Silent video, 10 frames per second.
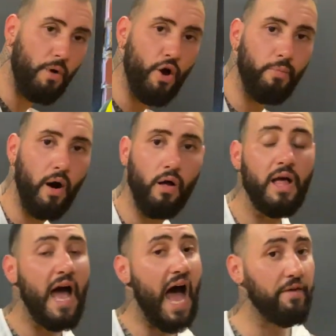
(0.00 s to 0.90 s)

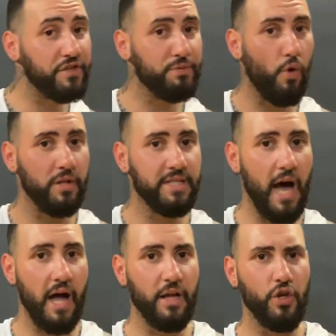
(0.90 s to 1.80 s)
mobile, have a smaller
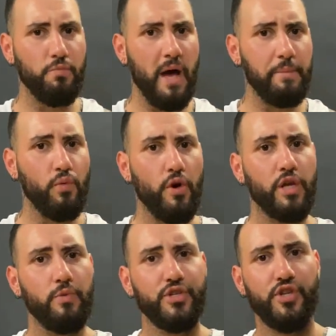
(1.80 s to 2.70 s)
target, you may be
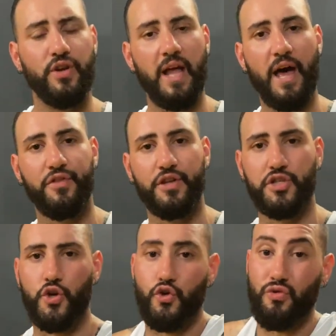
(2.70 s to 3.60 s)
working with certain
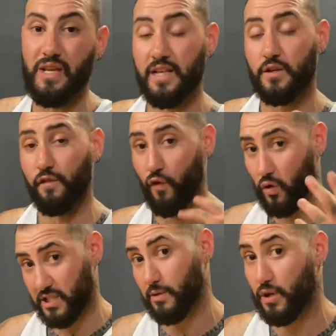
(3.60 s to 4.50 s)
athletes who you need to
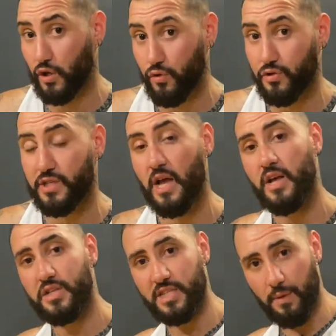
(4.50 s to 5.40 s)
force them to use
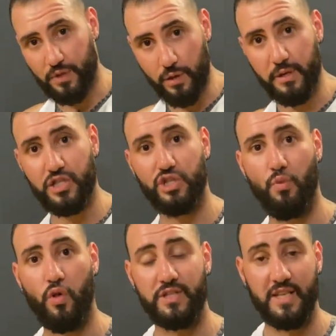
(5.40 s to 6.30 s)
something a bit
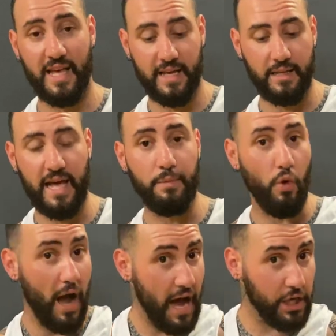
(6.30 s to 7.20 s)
smaller so they can land
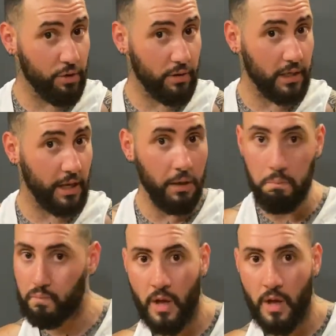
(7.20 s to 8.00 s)
more accurately,